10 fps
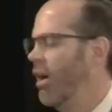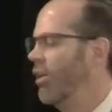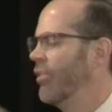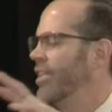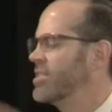
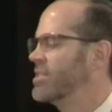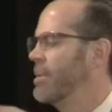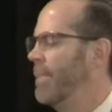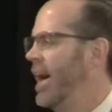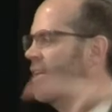All this
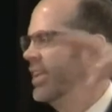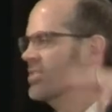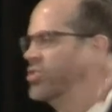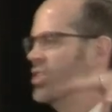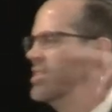is about
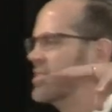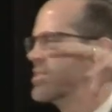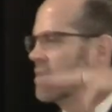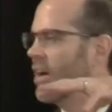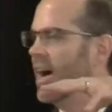is
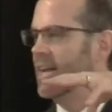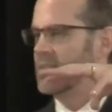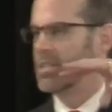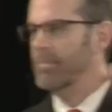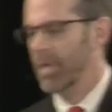Jesus
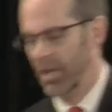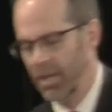Christ.